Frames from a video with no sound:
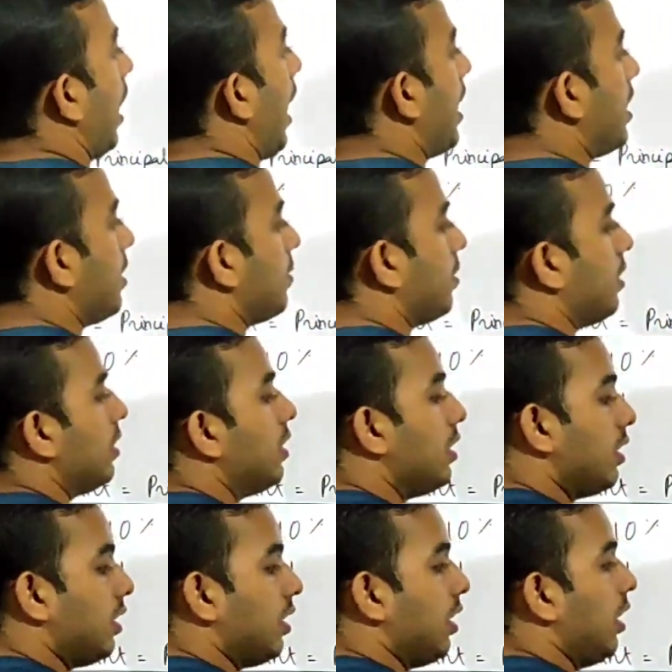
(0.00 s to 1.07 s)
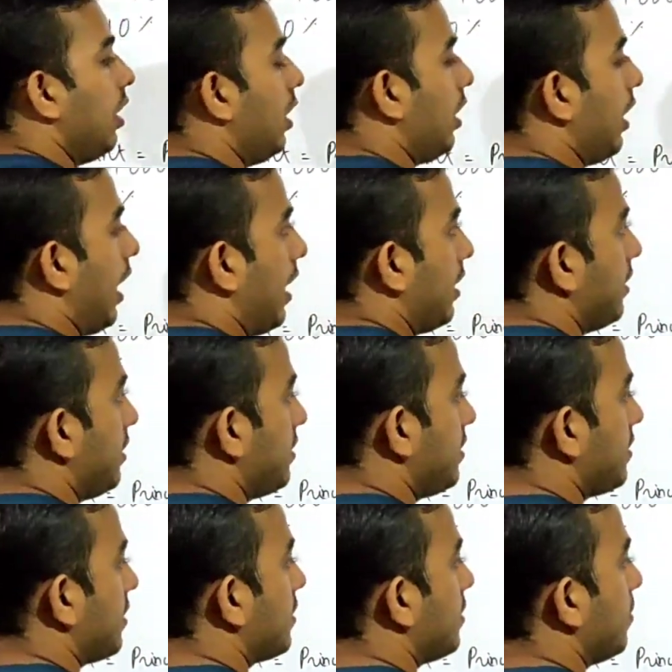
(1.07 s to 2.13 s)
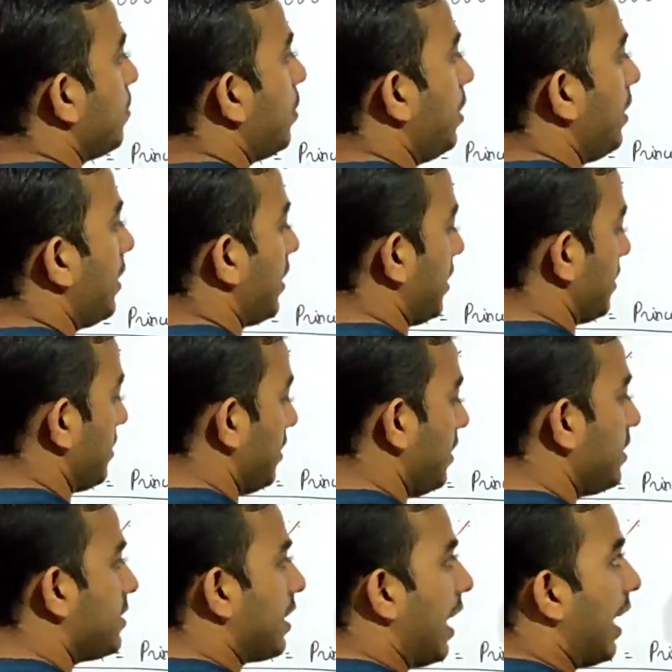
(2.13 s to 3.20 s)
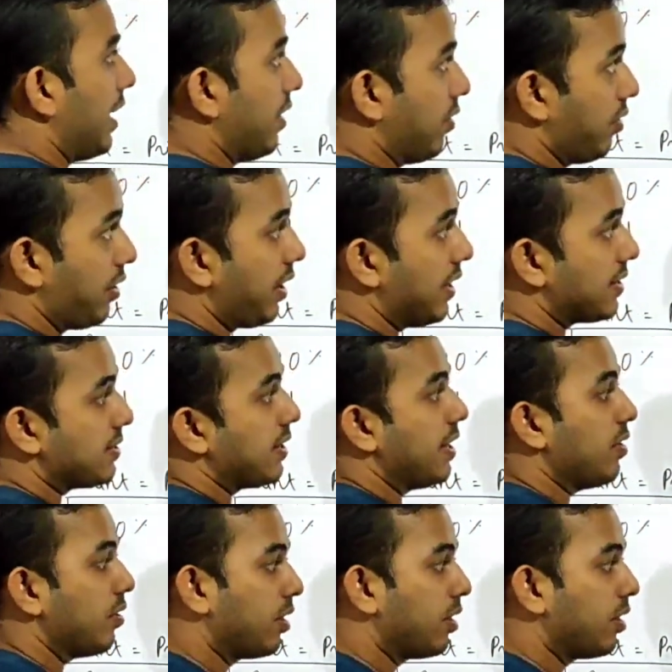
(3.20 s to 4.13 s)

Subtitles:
I have, this is a simple interest, that is I or SI.